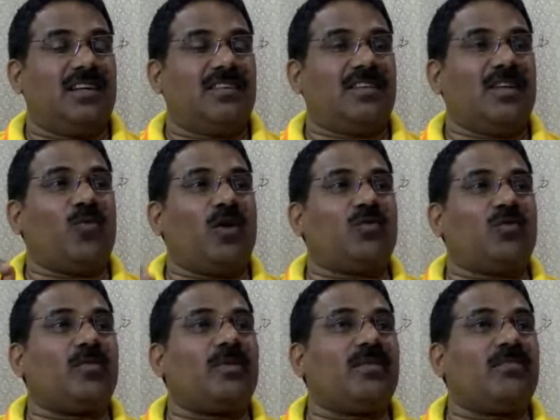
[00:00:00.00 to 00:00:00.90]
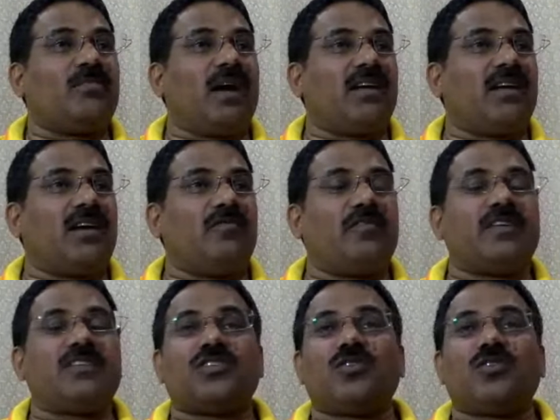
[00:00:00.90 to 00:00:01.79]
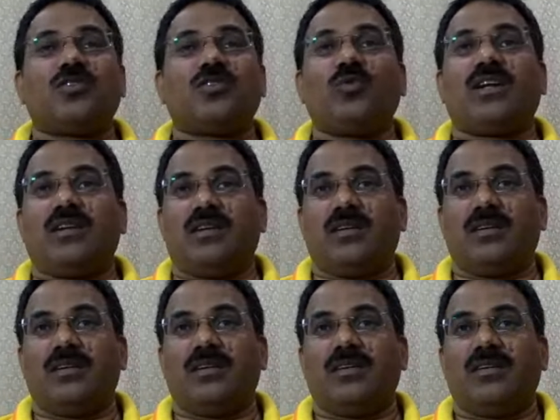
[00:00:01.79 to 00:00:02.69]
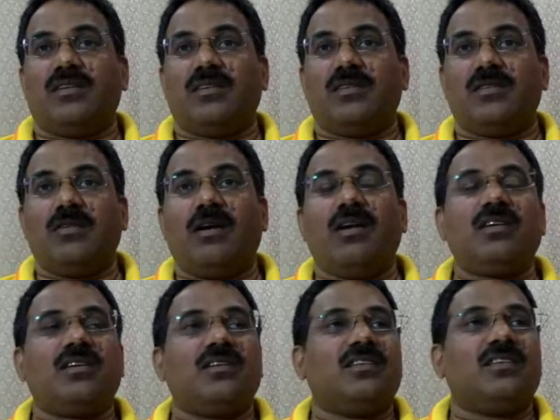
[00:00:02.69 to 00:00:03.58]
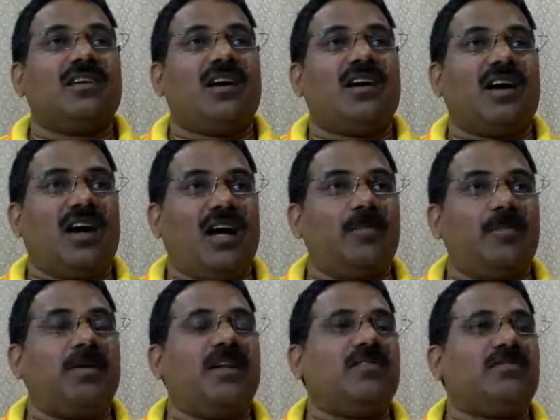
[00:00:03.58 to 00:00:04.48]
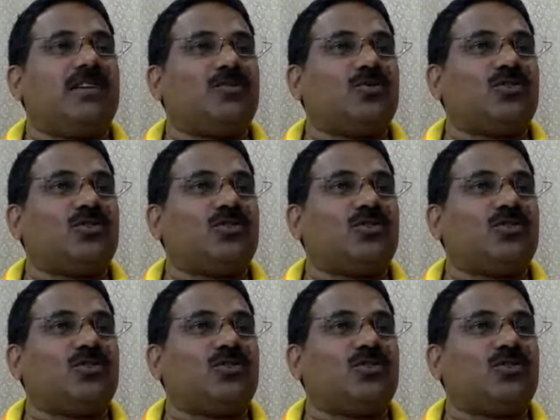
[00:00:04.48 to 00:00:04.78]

then what will be my confession quickly? Lord, I believe that you